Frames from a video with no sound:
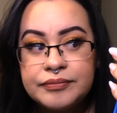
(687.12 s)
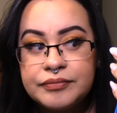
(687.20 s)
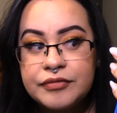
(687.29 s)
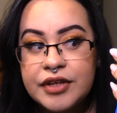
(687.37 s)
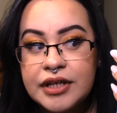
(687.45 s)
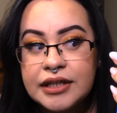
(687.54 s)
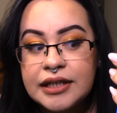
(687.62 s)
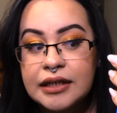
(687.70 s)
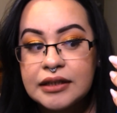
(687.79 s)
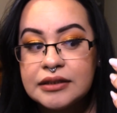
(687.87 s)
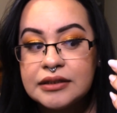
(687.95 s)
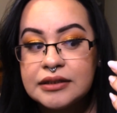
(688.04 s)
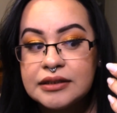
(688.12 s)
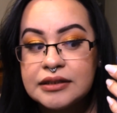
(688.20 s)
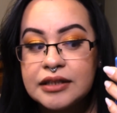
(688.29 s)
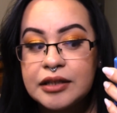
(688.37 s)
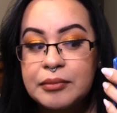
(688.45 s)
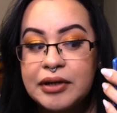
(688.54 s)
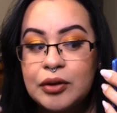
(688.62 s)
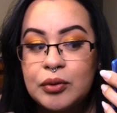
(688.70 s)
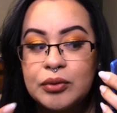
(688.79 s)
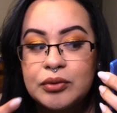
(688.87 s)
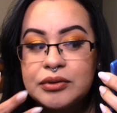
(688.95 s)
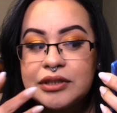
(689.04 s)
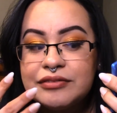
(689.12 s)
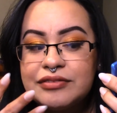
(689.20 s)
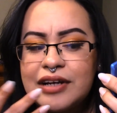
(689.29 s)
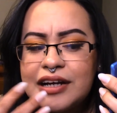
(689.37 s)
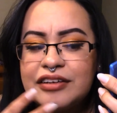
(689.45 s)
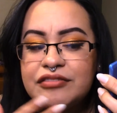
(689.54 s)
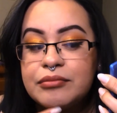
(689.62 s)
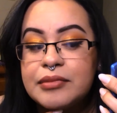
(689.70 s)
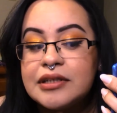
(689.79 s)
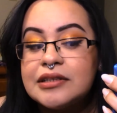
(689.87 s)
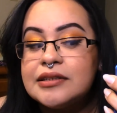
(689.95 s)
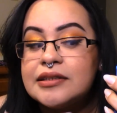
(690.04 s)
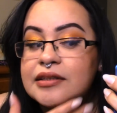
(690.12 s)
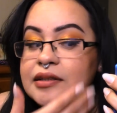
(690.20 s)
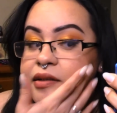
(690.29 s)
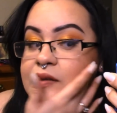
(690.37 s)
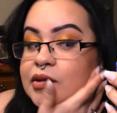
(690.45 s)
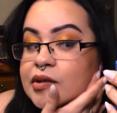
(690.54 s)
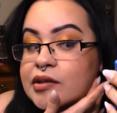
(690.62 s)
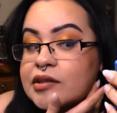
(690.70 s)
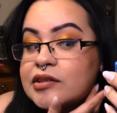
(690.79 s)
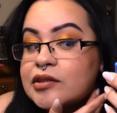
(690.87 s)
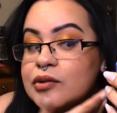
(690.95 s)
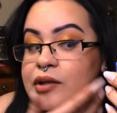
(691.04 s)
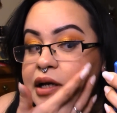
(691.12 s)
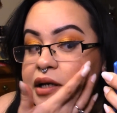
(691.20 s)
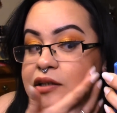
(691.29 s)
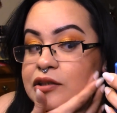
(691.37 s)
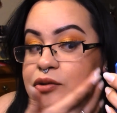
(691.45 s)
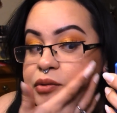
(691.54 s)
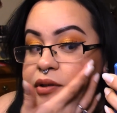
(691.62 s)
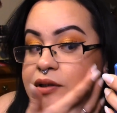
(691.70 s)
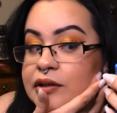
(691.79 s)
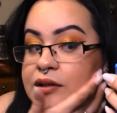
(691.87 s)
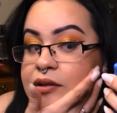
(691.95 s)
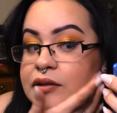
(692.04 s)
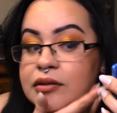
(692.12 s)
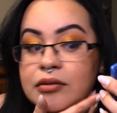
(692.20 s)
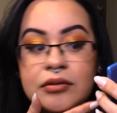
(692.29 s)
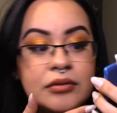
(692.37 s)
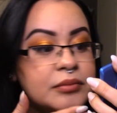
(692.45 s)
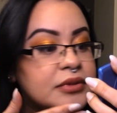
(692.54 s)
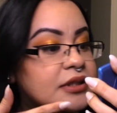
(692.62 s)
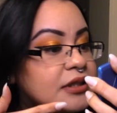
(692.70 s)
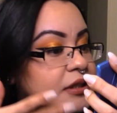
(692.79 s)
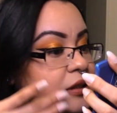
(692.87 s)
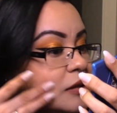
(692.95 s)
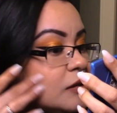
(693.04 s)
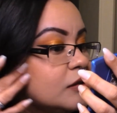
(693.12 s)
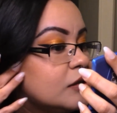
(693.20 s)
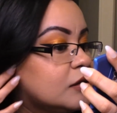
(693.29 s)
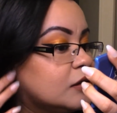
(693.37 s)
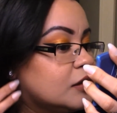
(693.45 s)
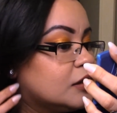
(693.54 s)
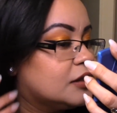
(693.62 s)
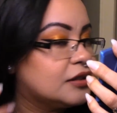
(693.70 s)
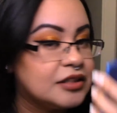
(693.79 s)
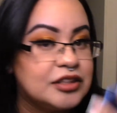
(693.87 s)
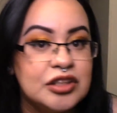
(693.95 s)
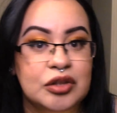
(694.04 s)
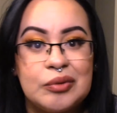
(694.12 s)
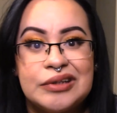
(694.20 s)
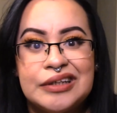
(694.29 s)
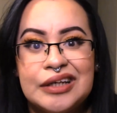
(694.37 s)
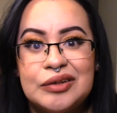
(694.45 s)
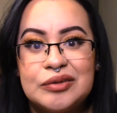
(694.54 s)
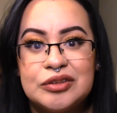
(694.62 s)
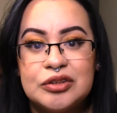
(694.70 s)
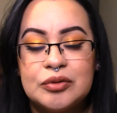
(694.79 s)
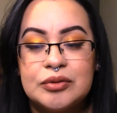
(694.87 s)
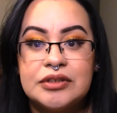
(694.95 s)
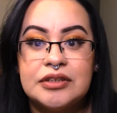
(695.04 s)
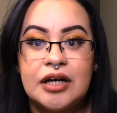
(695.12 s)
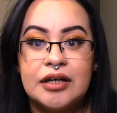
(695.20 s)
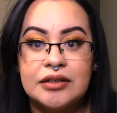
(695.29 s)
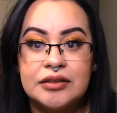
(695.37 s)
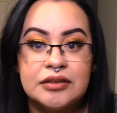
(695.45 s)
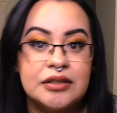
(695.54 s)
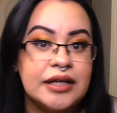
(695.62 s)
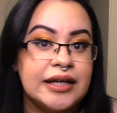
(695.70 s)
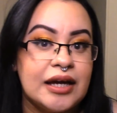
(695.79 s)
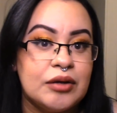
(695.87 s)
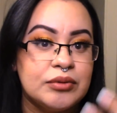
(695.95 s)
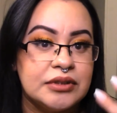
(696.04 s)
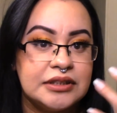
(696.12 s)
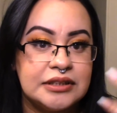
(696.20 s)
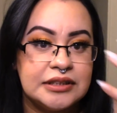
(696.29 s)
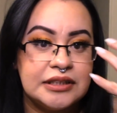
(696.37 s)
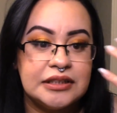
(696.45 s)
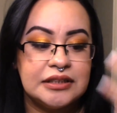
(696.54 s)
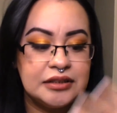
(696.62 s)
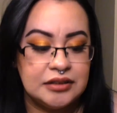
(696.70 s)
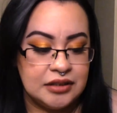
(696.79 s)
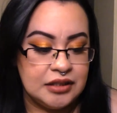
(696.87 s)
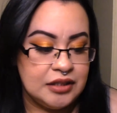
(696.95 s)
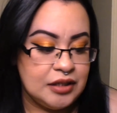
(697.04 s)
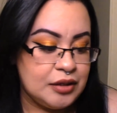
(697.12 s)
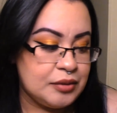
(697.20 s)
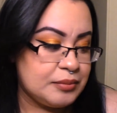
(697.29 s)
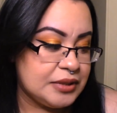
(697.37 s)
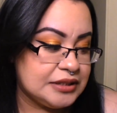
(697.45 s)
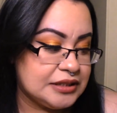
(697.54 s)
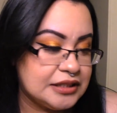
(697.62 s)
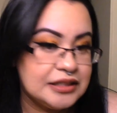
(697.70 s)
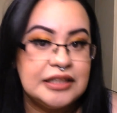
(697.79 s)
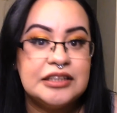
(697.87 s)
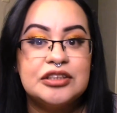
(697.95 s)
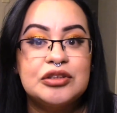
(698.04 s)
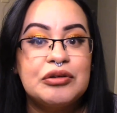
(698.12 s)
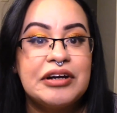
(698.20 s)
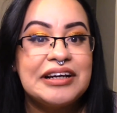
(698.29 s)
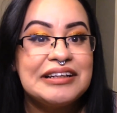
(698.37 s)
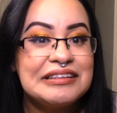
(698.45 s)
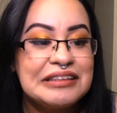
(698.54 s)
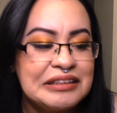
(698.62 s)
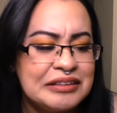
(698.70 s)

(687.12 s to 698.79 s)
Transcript: Then again, since then my oils have kind of mixed and it doesn't look as dry. But then again, the sun went down, so it's not, I can't really see my skin as great.